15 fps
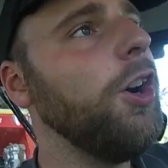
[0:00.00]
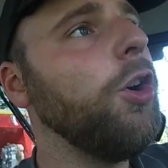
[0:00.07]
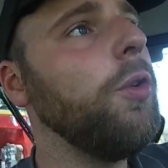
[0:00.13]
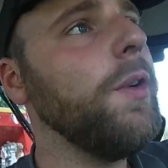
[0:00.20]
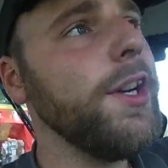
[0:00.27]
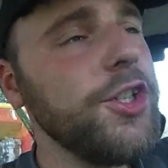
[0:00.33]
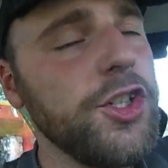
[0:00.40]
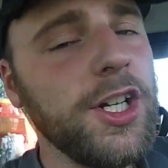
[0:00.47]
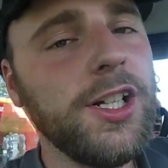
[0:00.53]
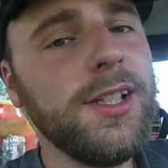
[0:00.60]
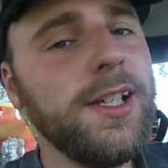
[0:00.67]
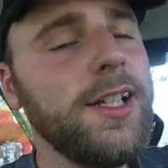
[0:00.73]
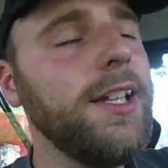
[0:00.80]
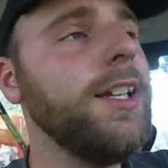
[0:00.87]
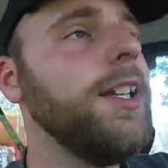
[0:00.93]

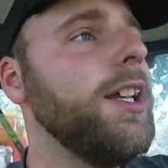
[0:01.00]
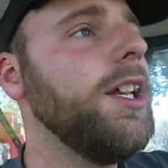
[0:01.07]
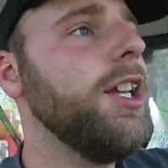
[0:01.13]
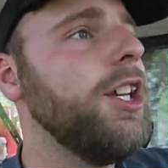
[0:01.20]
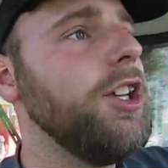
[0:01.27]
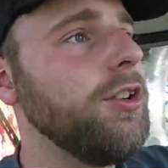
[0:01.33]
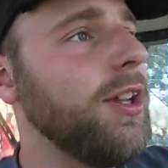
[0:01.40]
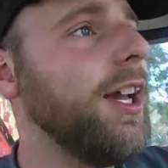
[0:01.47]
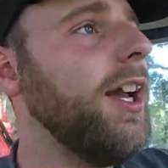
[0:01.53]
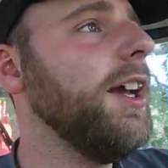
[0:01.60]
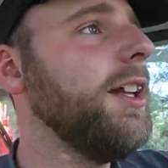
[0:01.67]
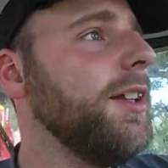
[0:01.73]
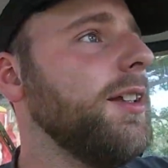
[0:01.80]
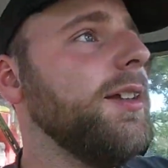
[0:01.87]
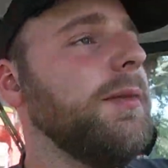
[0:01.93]
originally you
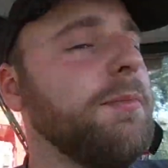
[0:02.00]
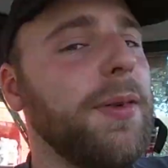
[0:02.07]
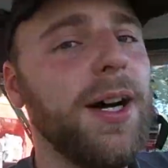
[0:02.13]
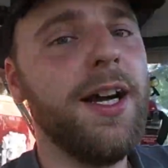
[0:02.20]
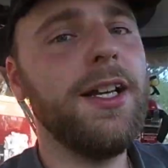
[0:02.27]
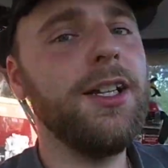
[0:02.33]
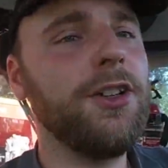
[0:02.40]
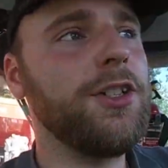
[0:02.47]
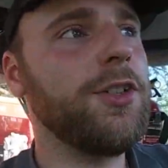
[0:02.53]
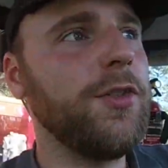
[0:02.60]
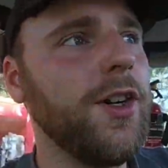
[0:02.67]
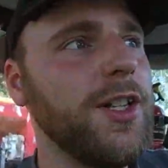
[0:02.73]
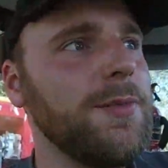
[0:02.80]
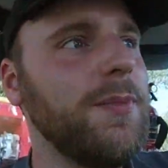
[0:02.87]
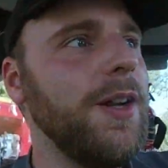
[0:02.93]
can buy those
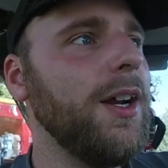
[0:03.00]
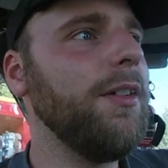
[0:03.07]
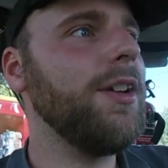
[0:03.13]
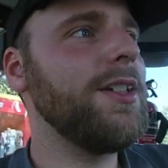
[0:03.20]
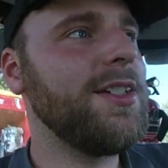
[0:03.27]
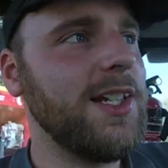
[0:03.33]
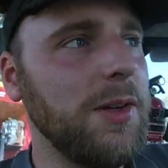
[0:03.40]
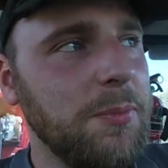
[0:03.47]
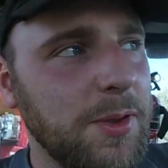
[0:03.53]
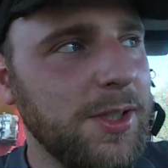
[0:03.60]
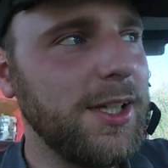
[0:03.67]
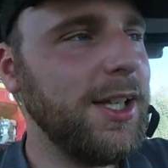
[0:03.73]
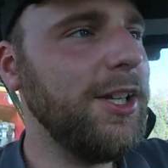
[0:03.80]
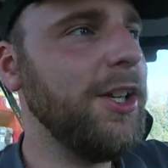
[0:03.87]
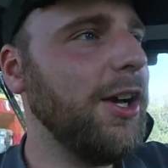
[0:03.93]
cross bearings
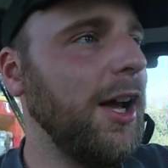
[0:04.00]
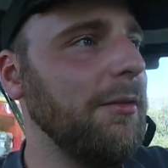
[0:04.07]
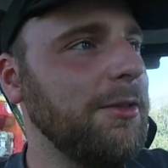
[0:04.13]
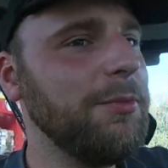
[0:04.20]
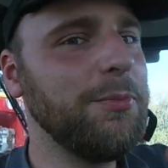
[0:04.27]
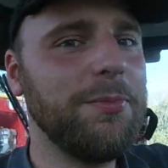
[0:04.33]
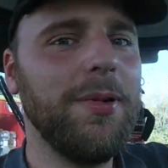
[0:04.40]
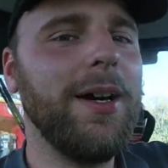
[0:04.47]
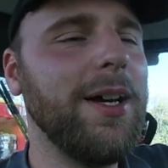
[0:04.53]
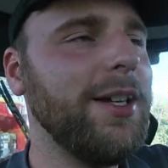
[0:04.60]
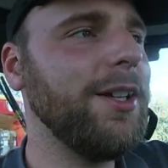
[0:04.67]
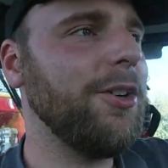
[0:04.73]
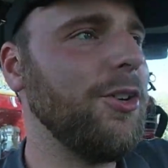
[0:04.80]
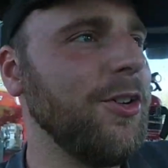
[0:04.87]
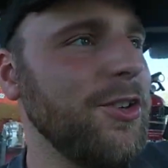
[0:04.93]
separately. You have to buy
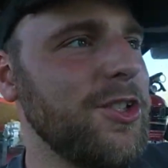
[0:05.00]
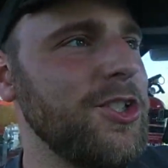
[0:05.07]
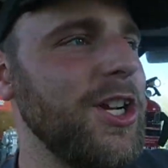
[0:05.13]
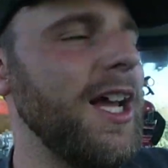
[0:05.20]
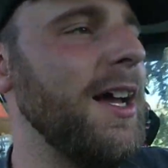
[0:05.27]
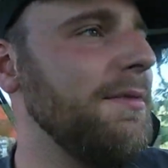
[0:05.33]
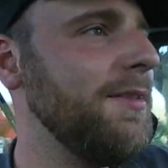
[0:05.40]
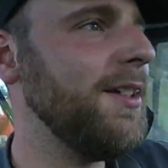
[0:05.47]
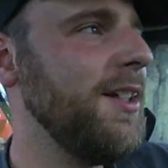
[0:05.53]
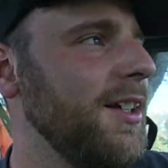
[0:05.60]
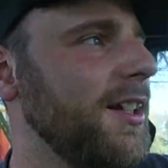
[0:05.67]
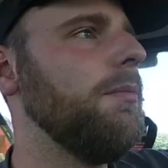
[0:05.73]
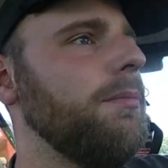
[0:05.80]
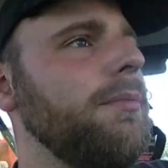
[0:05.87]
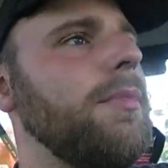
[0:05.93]
the whole shaft,
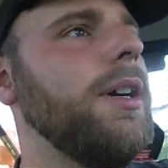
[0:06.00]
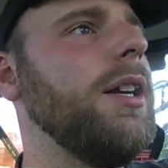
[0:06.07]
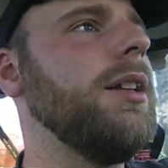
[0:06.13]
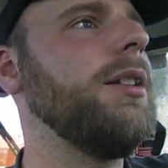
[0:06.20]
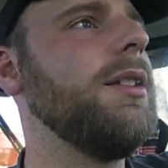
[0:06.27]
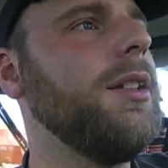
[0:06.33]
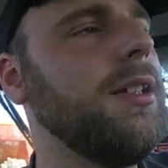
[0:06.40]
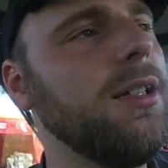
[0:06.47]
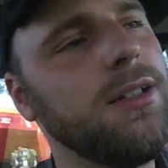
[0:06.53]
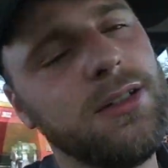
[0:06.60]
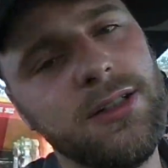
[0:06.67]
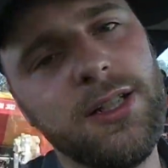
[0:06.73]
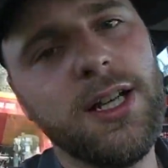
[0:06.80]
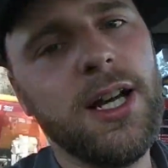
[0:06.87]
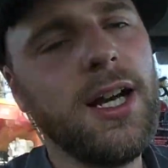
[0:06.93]
but the
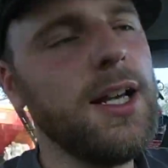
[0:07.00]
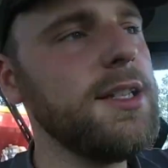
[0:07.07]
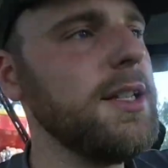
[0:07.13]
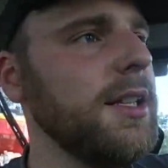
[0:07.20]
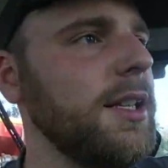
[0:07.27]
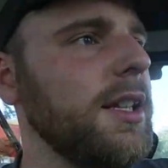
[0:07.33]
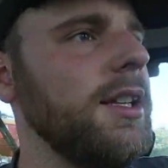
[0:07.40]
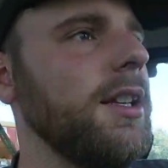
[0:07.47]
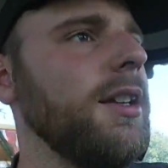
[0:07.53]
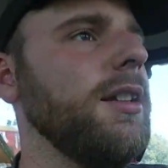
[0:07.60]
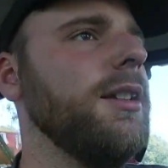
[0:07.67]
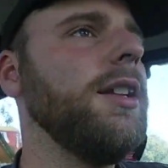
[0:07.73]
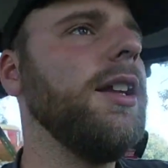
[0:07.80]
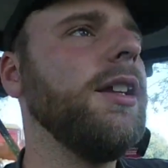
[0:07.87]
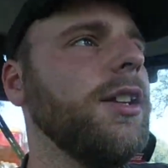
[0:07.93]
guys at the
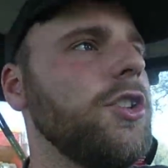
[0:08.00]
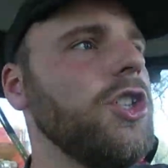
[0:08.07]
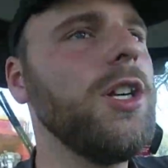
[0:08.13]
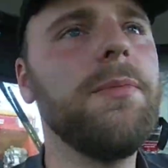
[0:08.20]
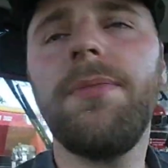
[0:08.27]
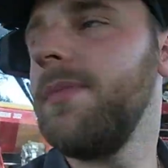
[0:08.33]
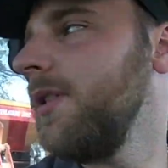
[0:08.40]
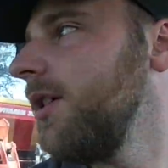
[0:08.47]
dealership,